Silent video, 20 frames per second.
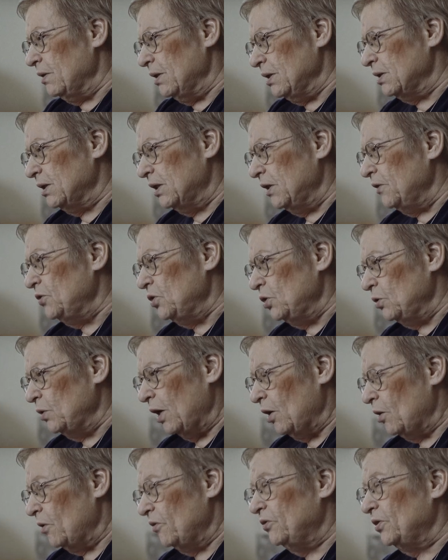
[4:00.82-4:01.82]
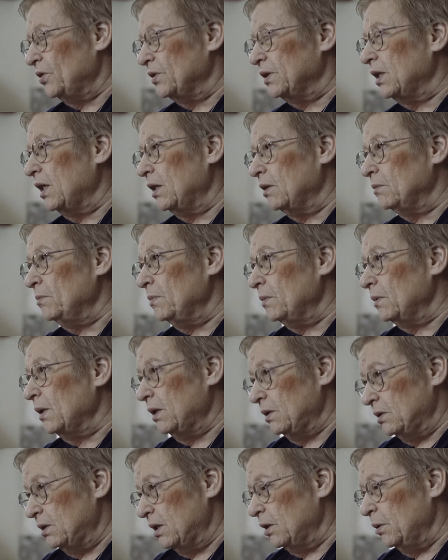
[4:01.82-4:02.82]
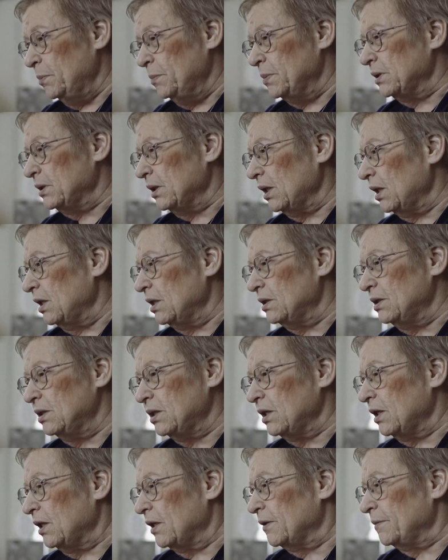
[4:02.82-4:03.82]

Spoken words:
This gives you helpful tips. It